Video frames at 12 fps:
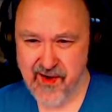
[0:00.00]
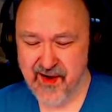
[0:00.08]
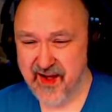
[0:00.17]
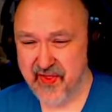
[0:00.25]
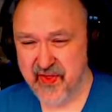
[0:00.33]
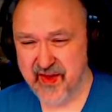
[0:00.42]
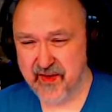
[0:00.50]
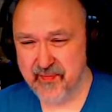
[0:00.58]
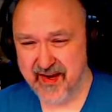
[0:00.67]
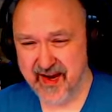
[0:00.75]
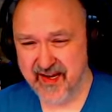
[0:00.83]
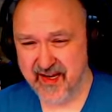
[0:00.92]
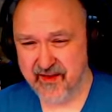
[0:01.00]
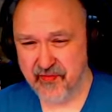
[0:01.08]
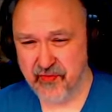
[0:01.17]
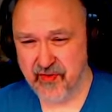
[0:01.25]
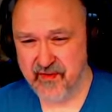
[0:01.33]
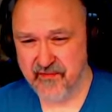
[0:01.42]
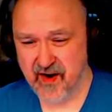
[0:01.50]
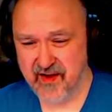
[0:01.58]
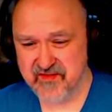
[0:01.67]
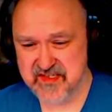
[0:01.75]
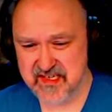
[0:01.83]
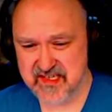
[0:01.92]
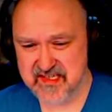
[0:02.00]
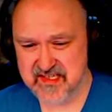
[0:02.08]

I think, could be any of 3, 5, 6,